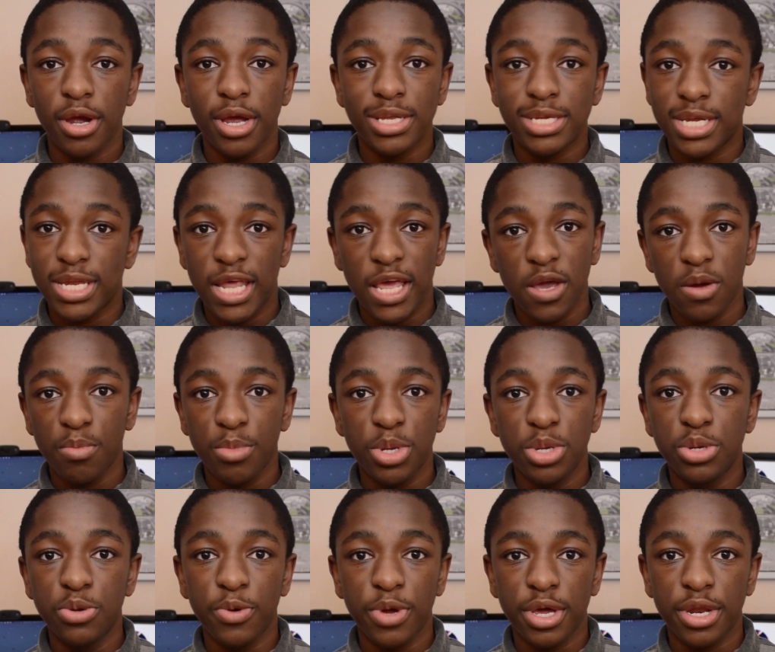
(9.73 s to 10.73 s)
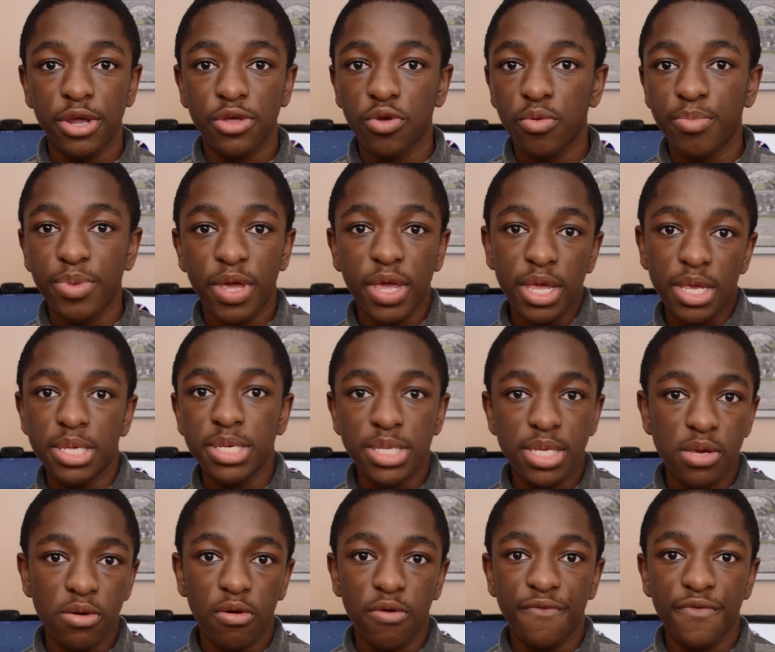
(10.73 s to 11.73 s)
and today I'm going to be doing another
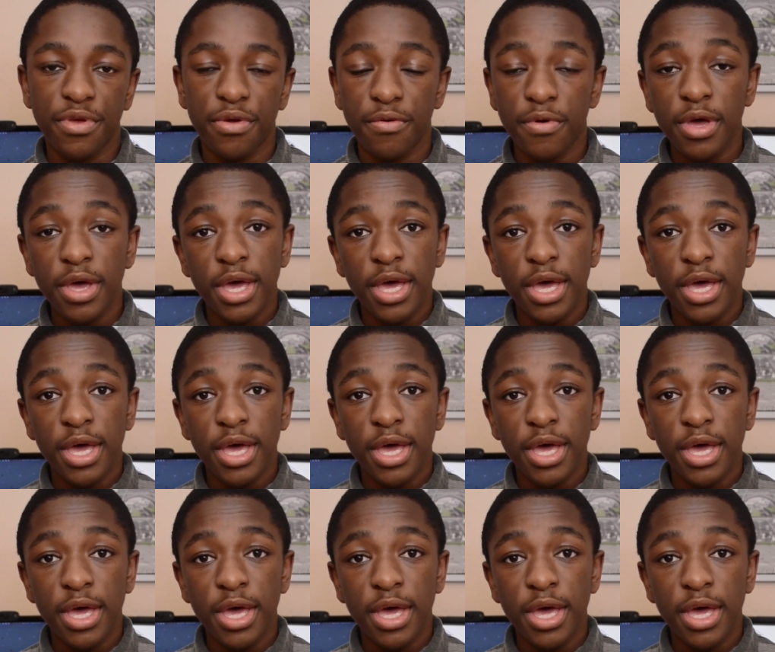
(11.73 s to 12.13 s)
PC review.